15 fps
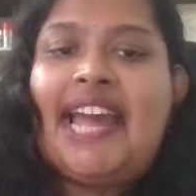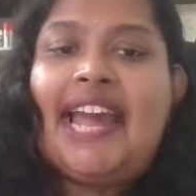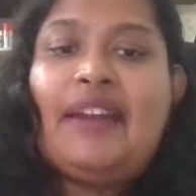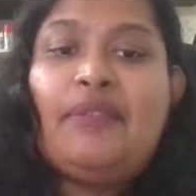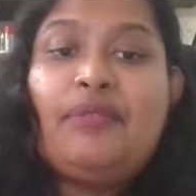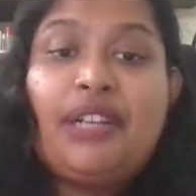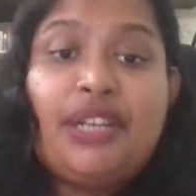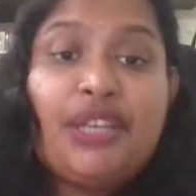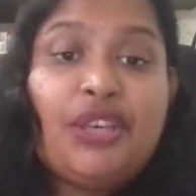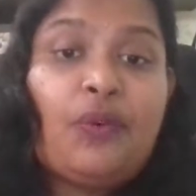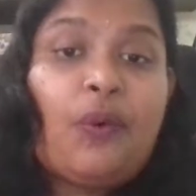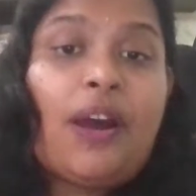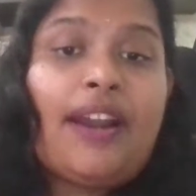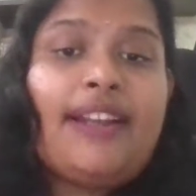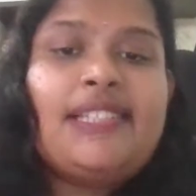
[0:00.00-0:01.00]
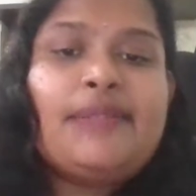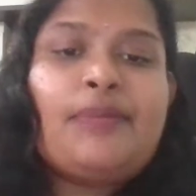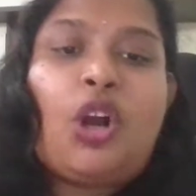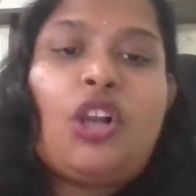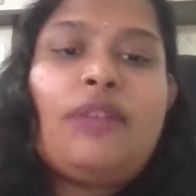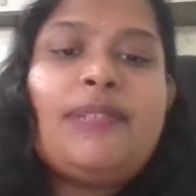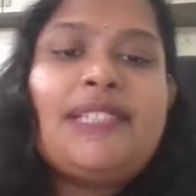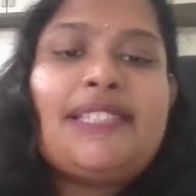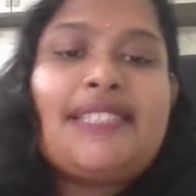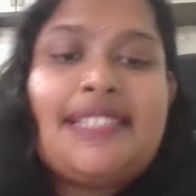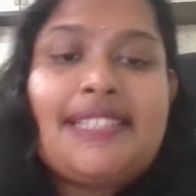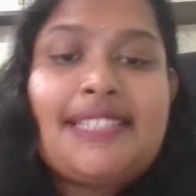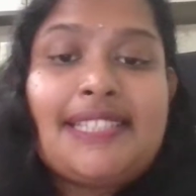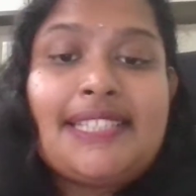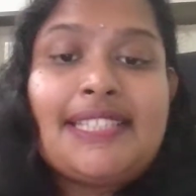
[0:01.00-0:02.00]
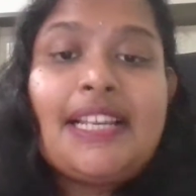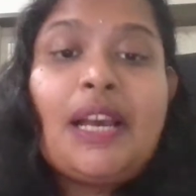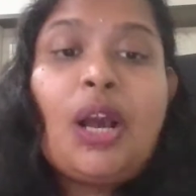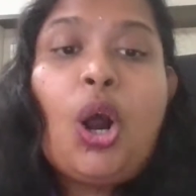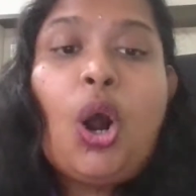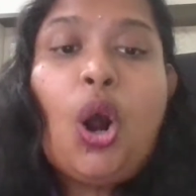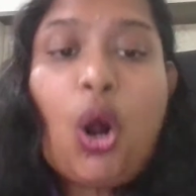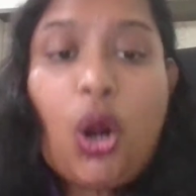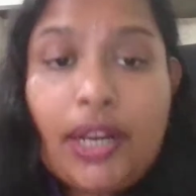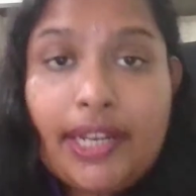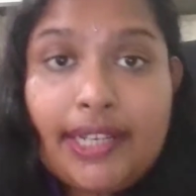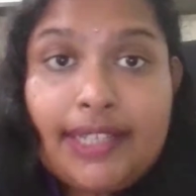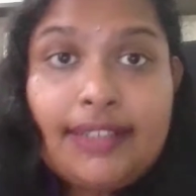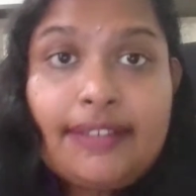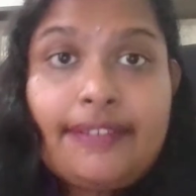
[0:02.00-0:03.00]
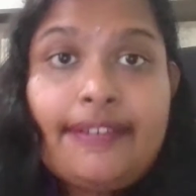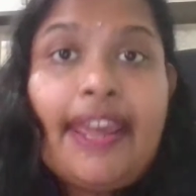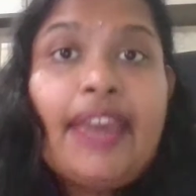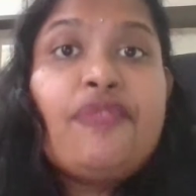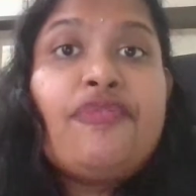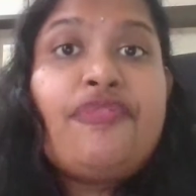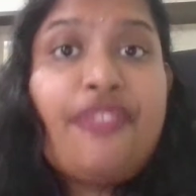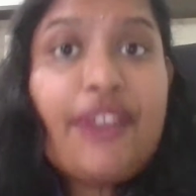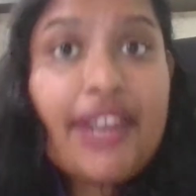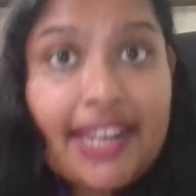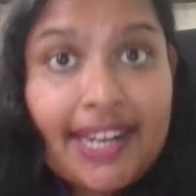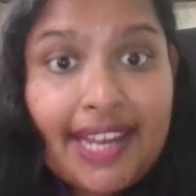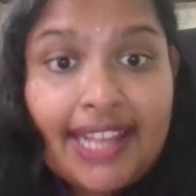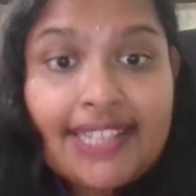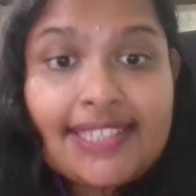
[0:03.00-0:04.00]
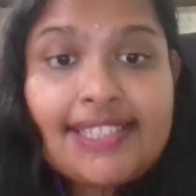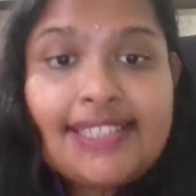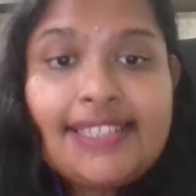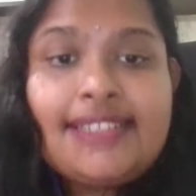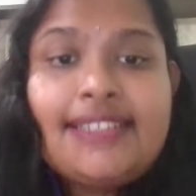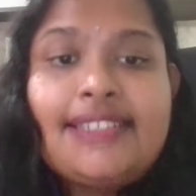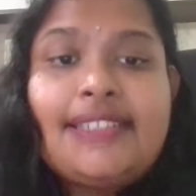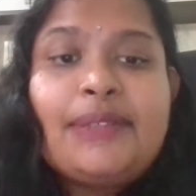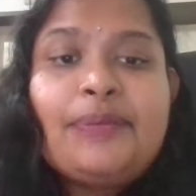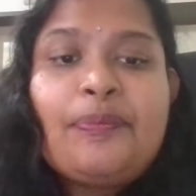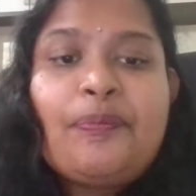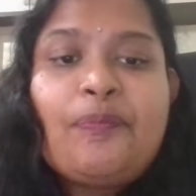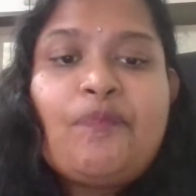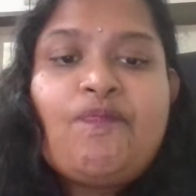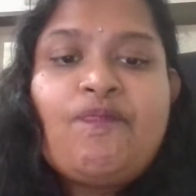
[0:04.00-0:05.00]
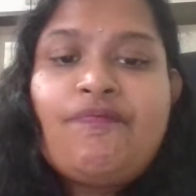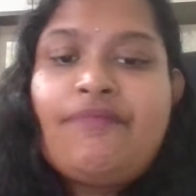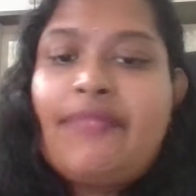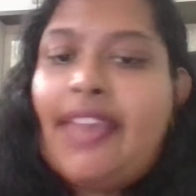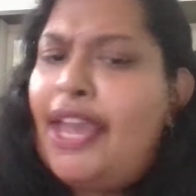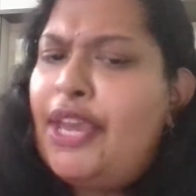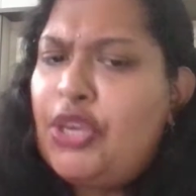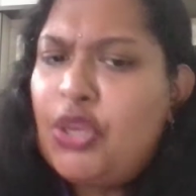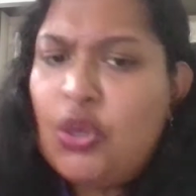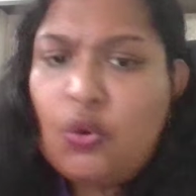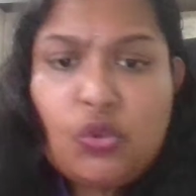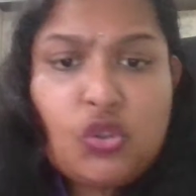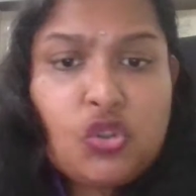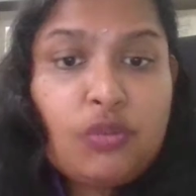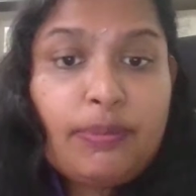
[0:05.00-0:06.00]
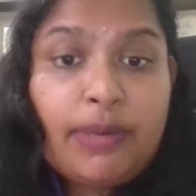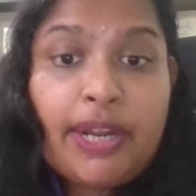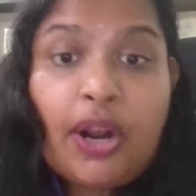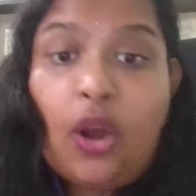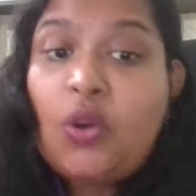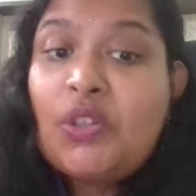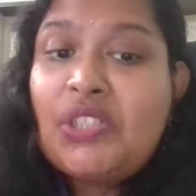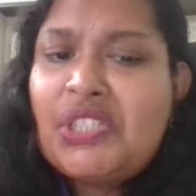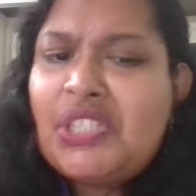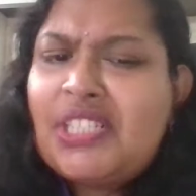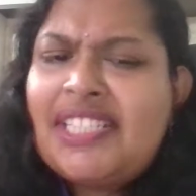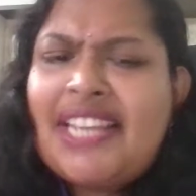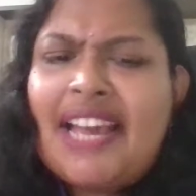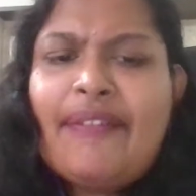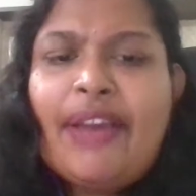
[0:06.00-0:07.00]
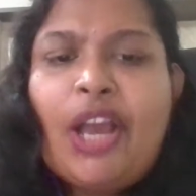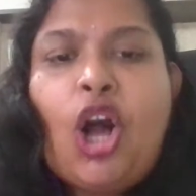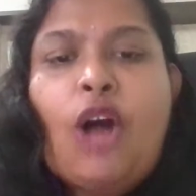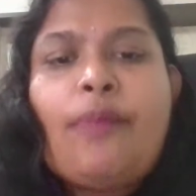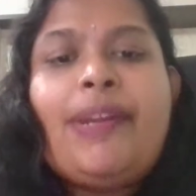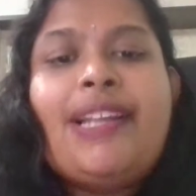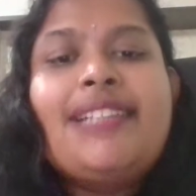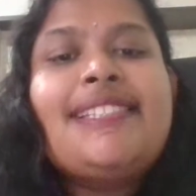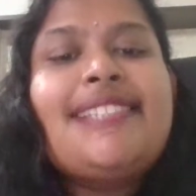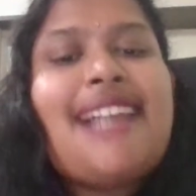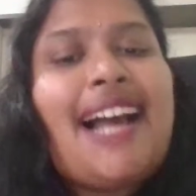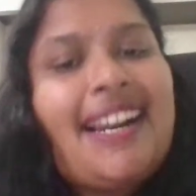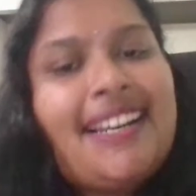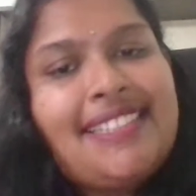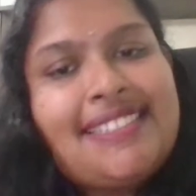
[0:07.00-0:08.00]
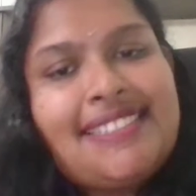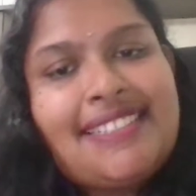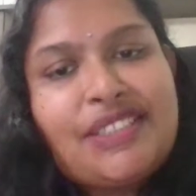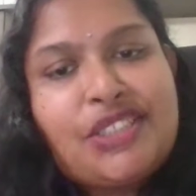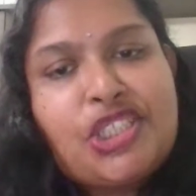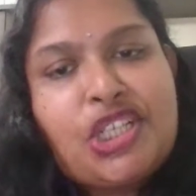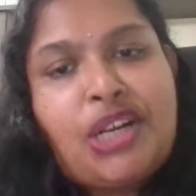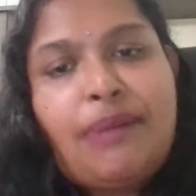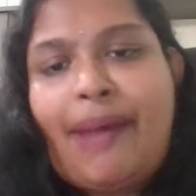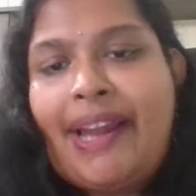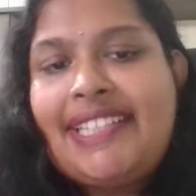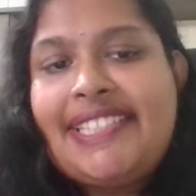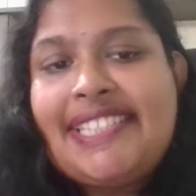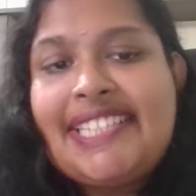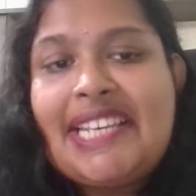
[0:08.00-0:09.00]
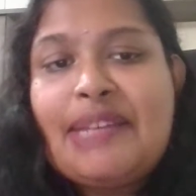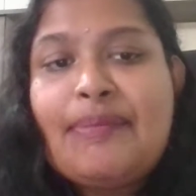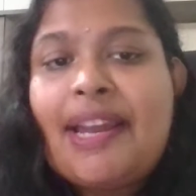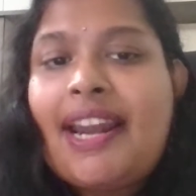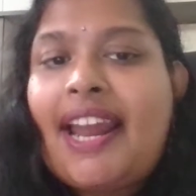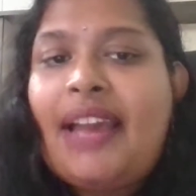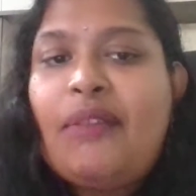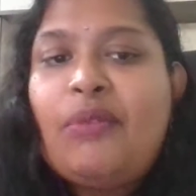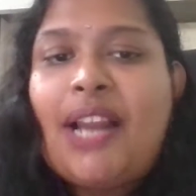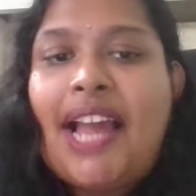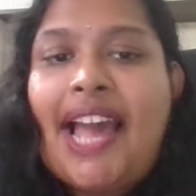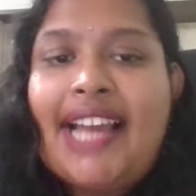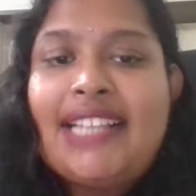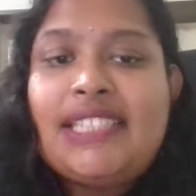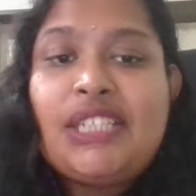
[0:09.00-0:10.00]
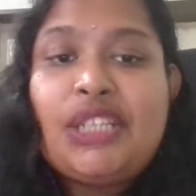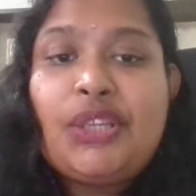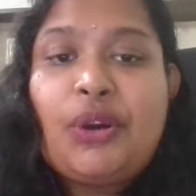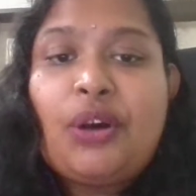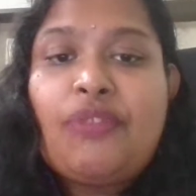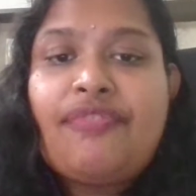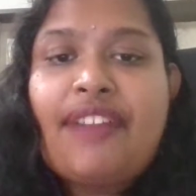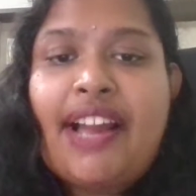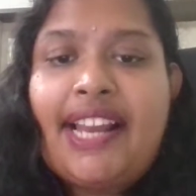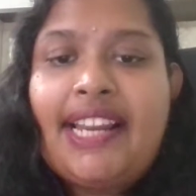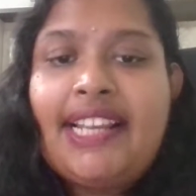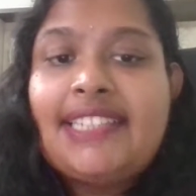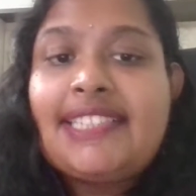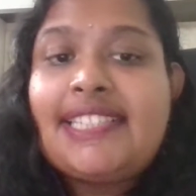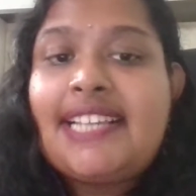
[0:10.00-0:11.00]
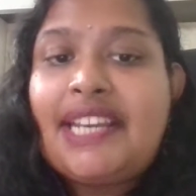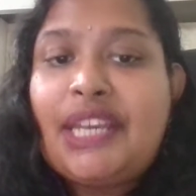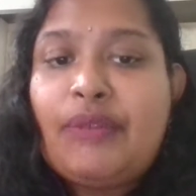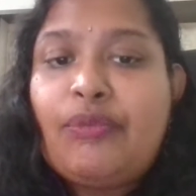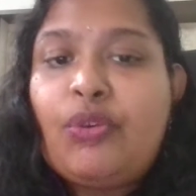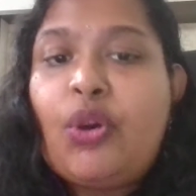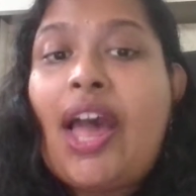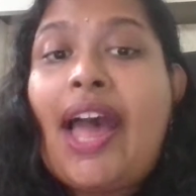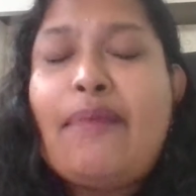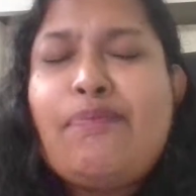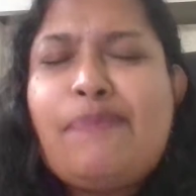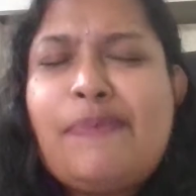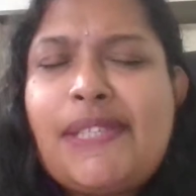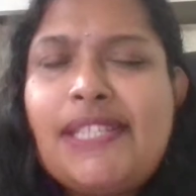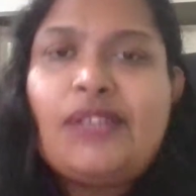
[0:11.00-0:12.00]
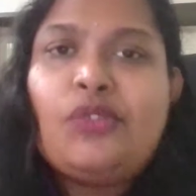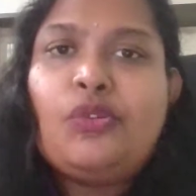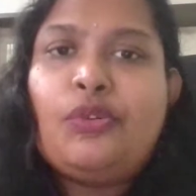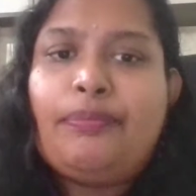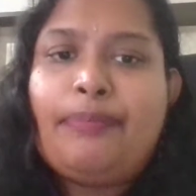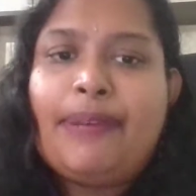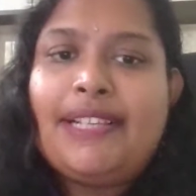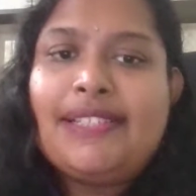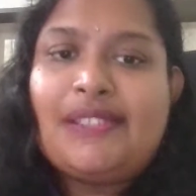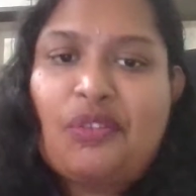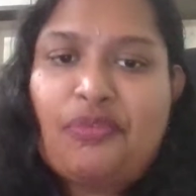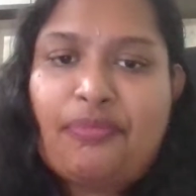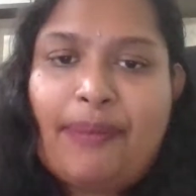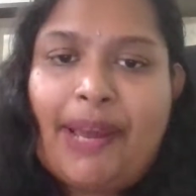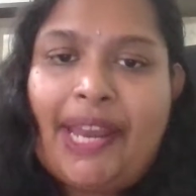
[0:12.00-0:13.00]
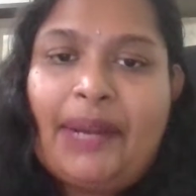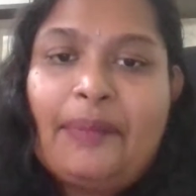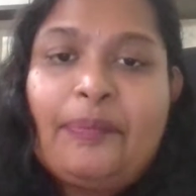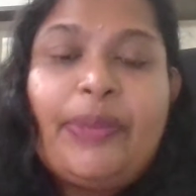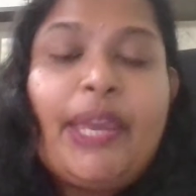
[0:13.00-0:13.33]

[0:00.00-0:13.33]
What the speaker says: And where you are a small business owner, a freelancer, a YouTuber, or just have a complex salary structure, my team and I will handle your filings and give you absolute peace of mind.